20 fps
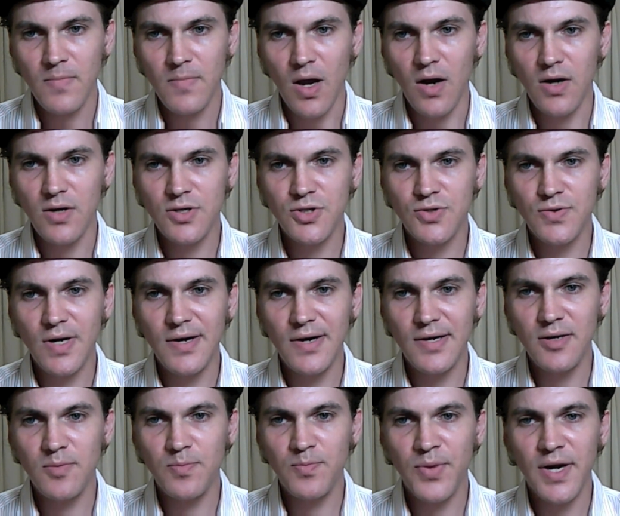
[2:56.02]

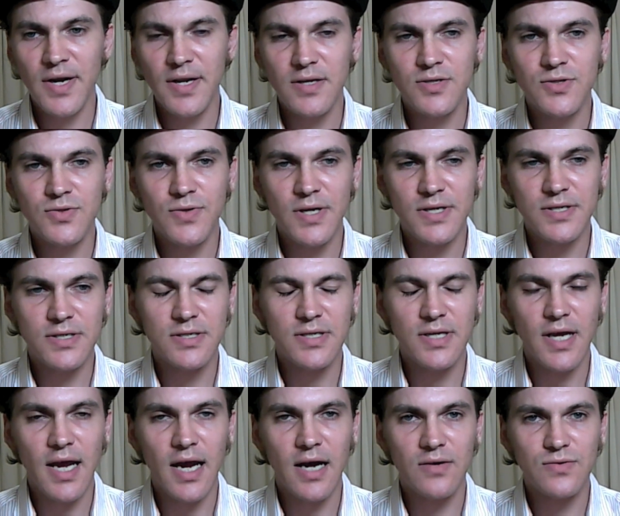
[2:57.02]
Australian
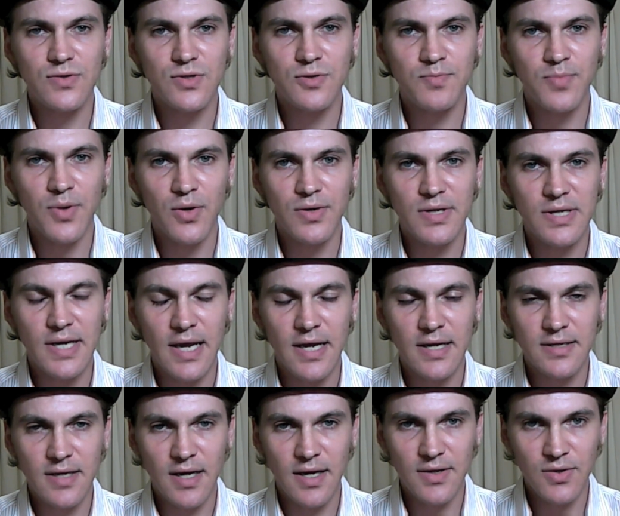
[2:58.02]
pediatrician, outspoken
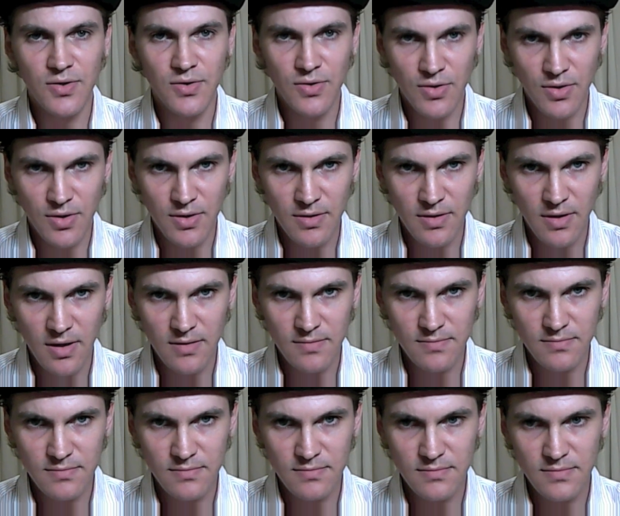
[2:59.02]
anti-nuclear
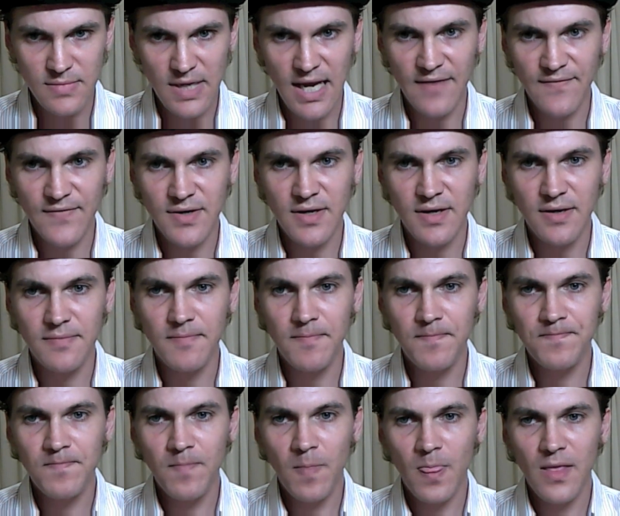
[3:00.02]
advocate,
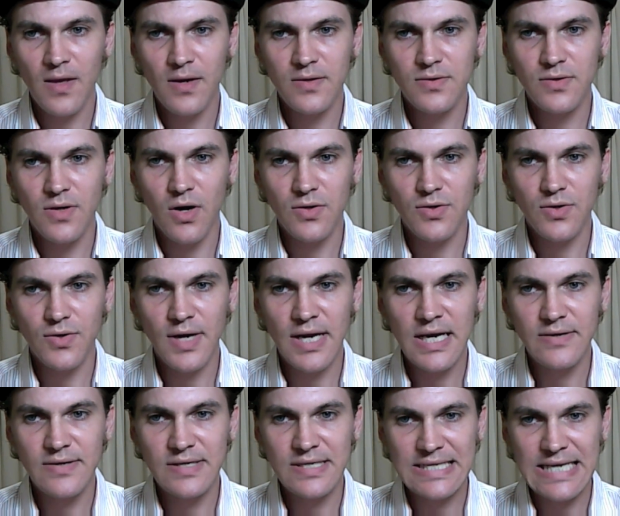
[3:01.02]
Dr.
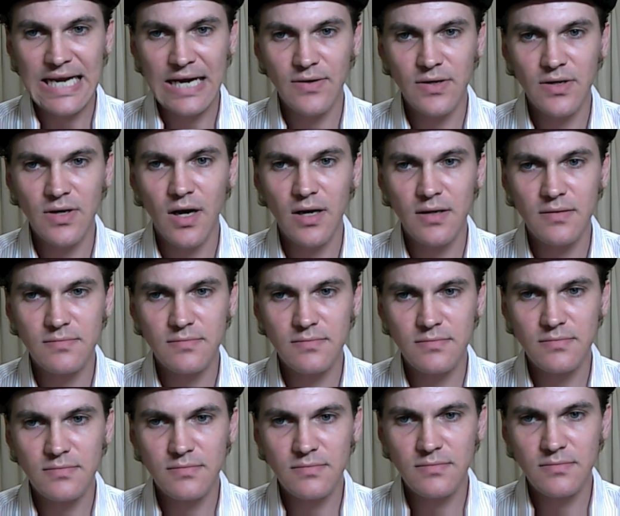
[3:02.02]
Helen Caldicott,
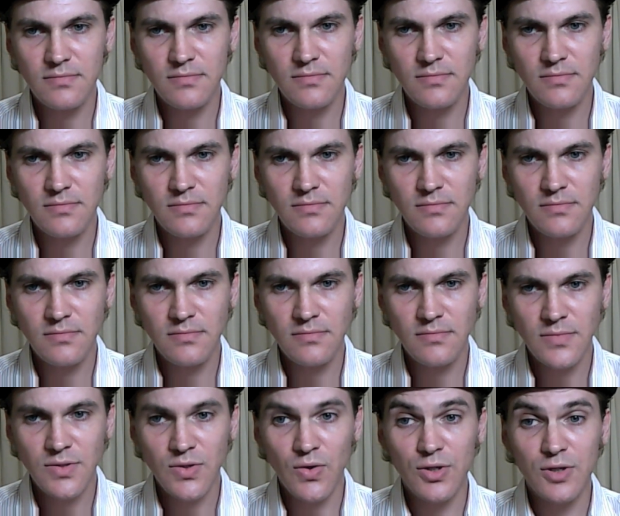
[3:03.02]

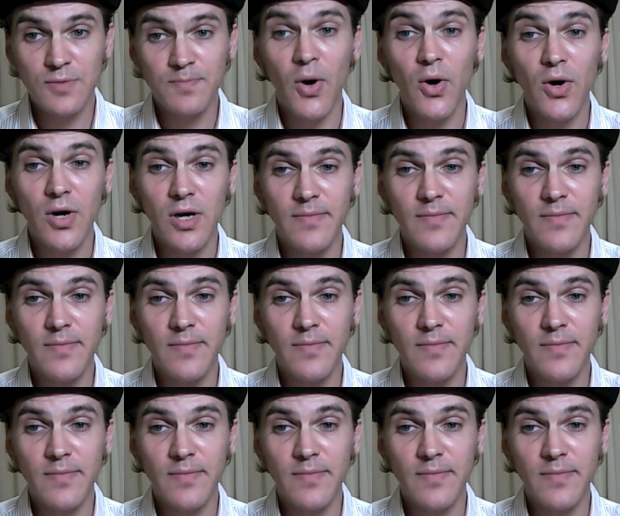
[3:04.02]
who has spoken